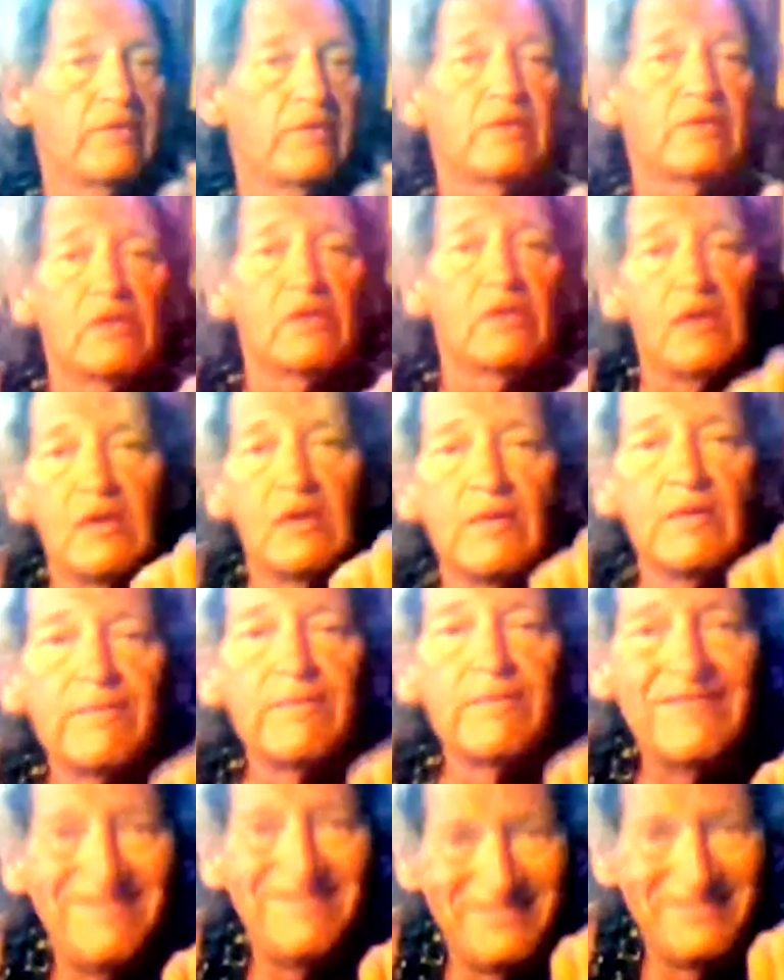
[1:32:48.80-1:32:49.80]

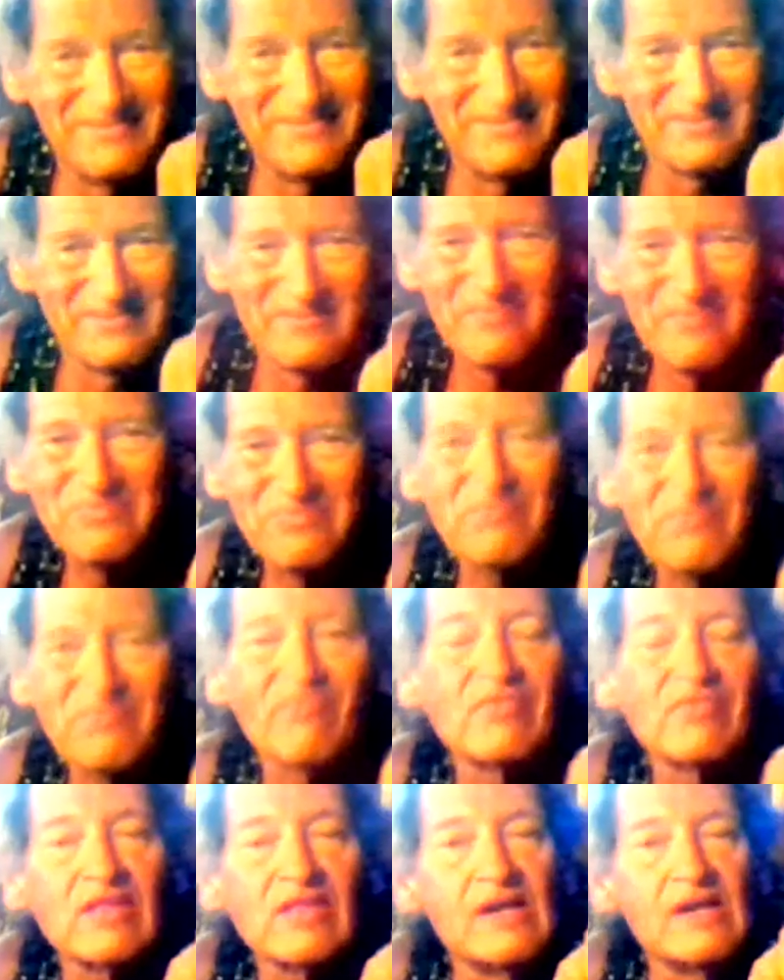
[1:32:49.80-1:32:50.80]

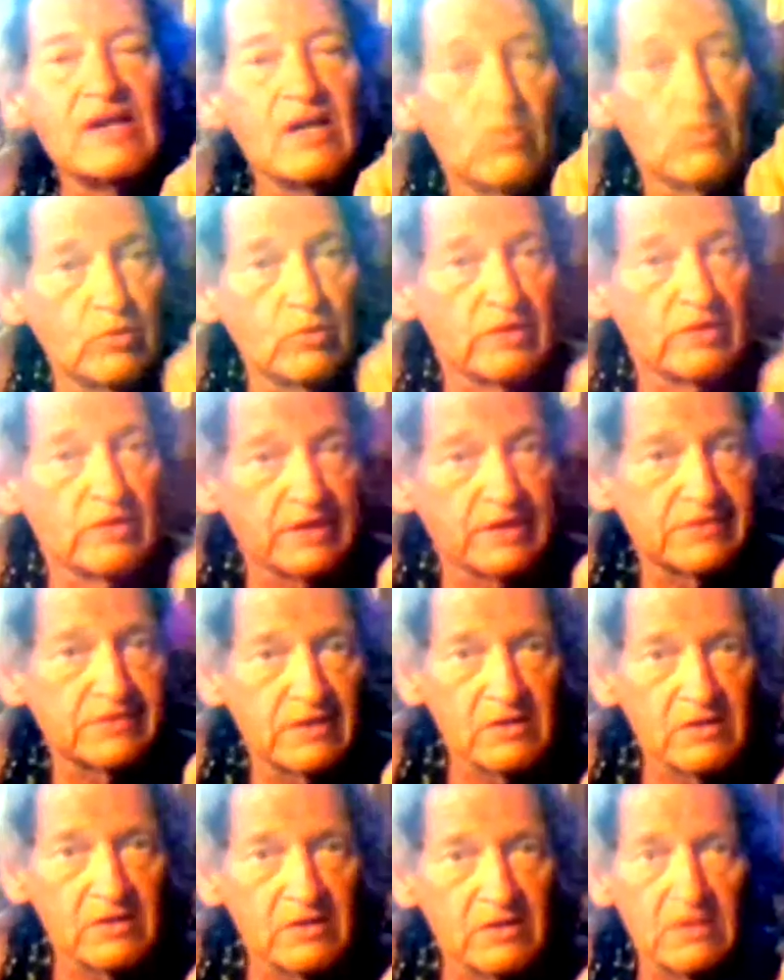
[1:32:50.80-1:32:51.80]
Yeah. We'll get
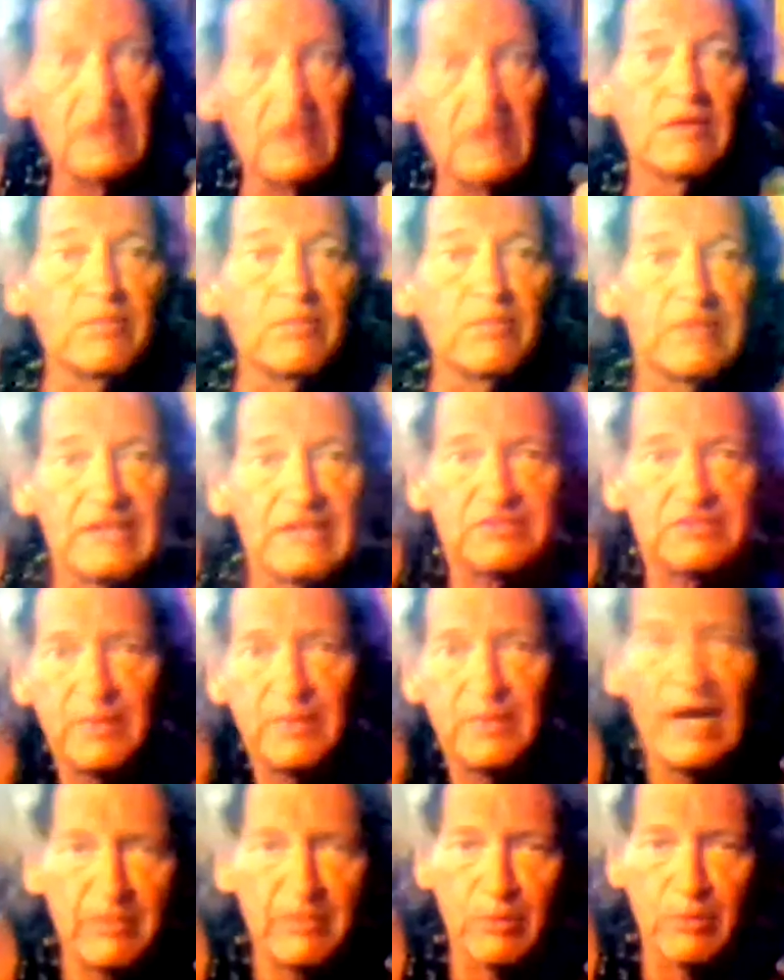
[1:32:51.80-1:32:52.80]
there. That's
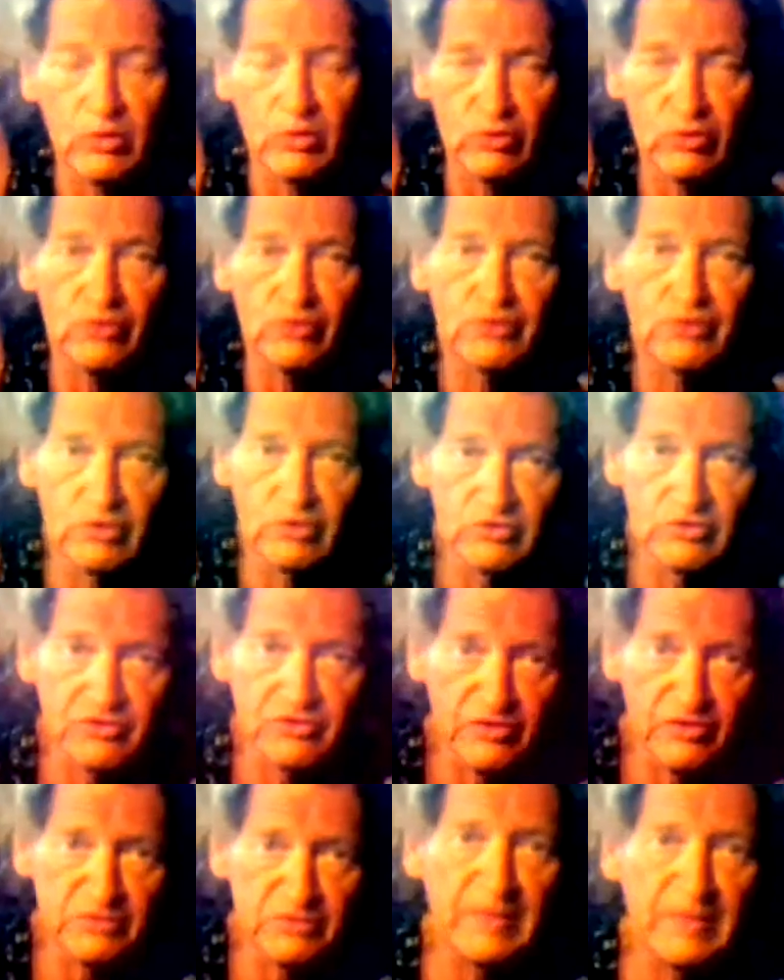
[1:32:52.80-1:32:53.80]
back burner to
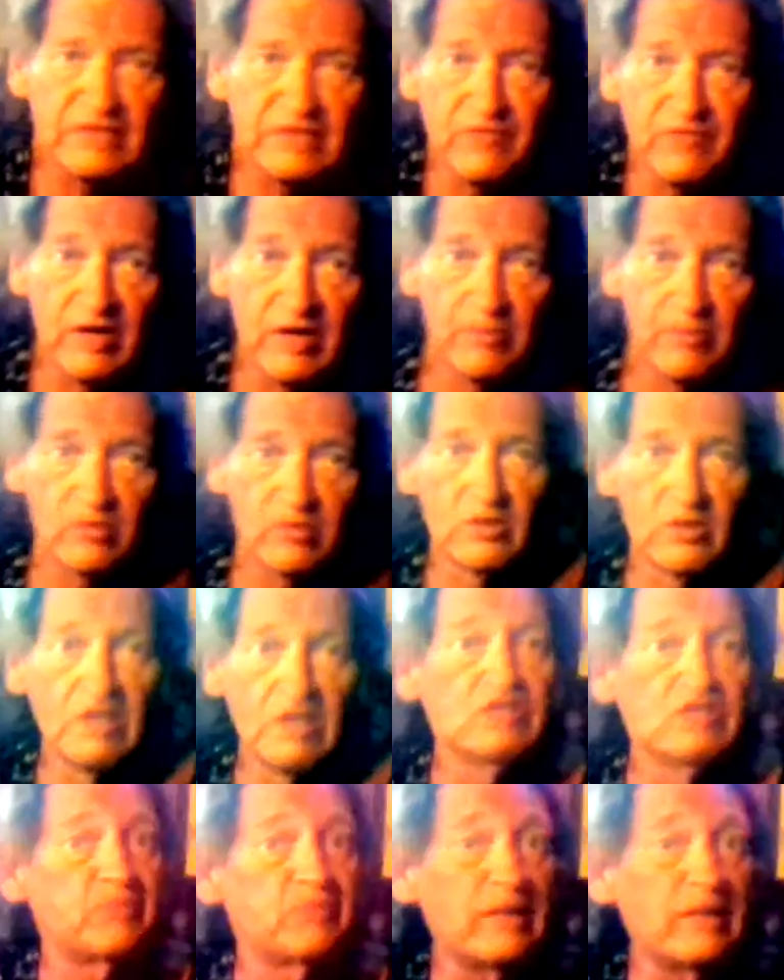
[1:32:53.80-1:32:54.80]
the Space Viper.
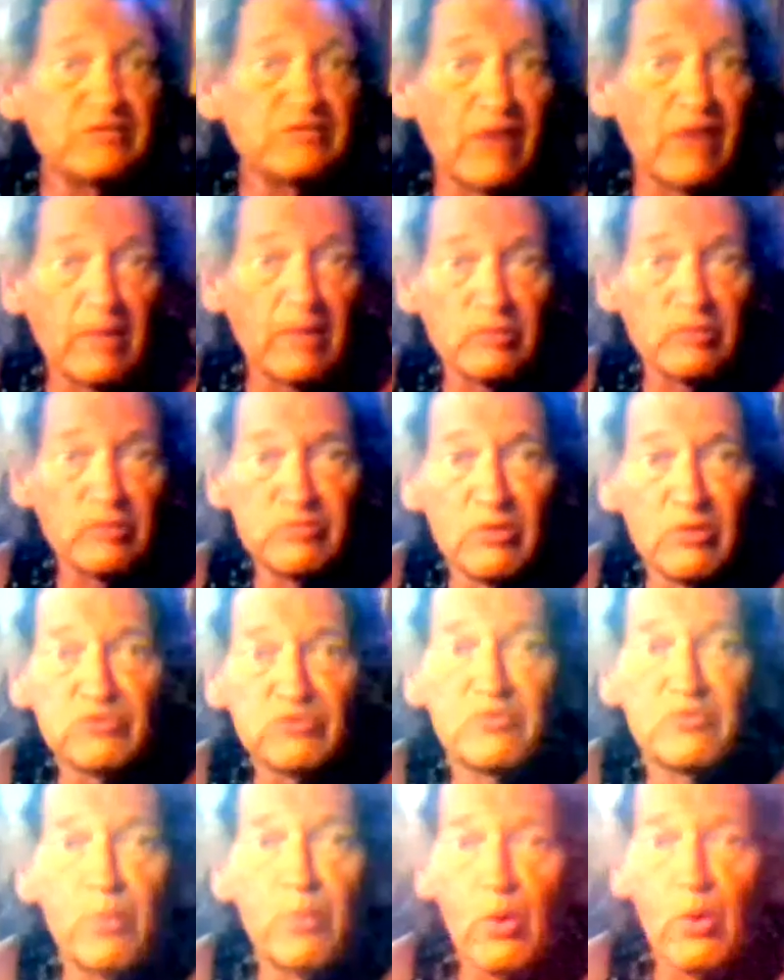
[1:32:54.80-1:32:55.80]
Space Viper is most
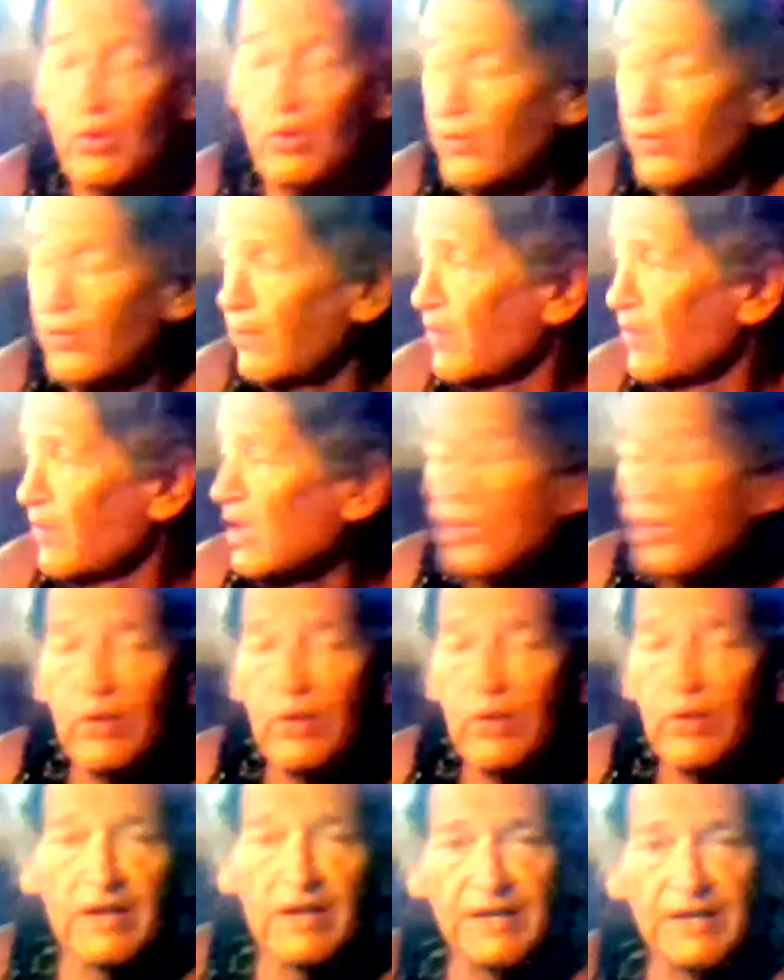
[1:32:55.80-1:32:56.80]
important. We've
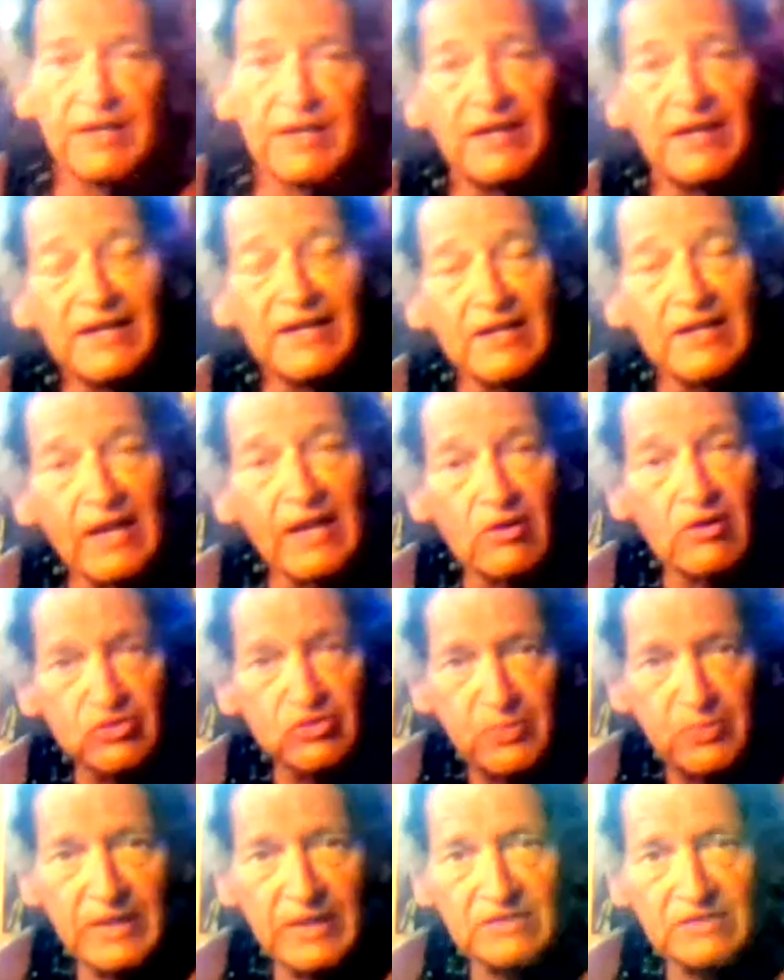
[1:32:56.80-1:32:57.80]
got to get in and out of
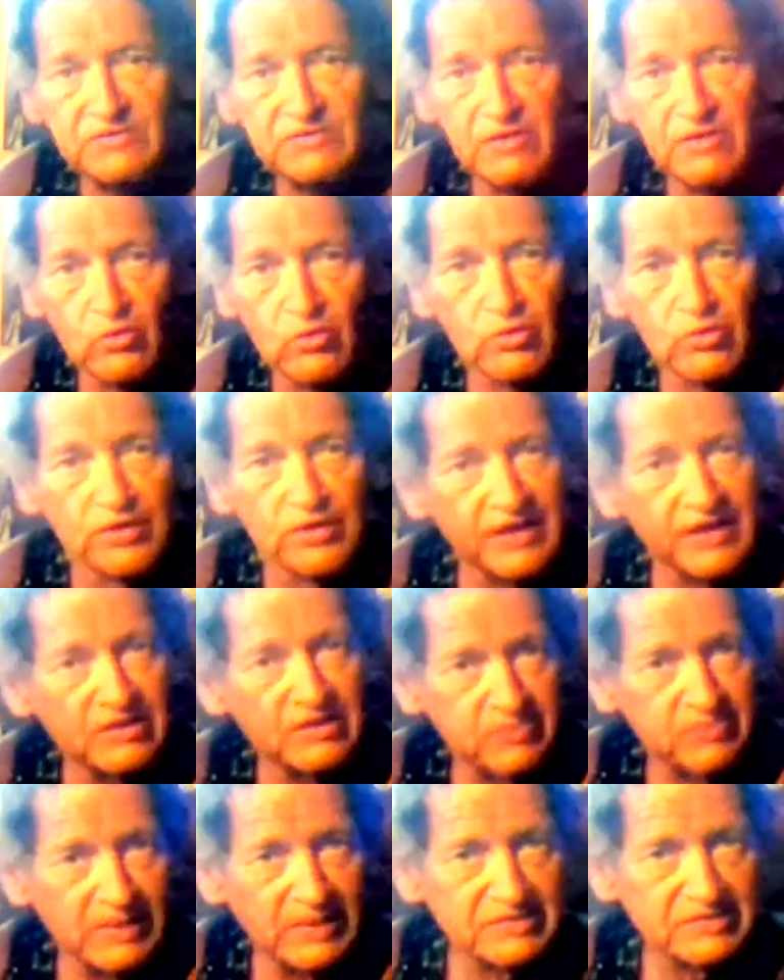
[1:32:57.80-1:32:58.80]
space in order to get
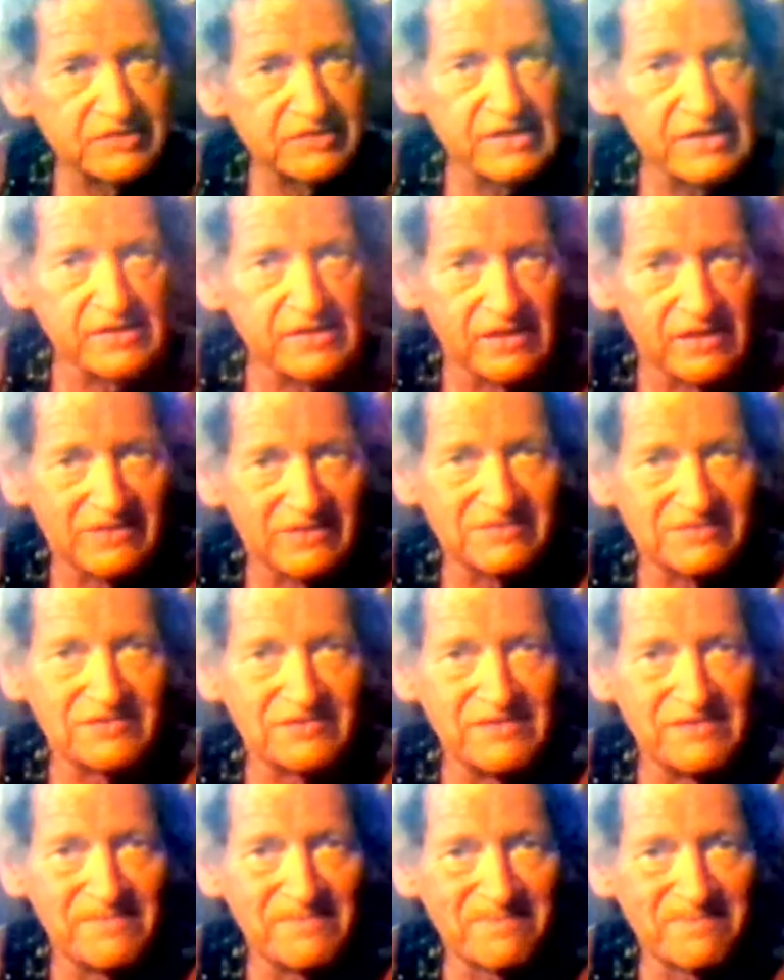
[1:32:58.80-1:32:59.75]
Space City done. See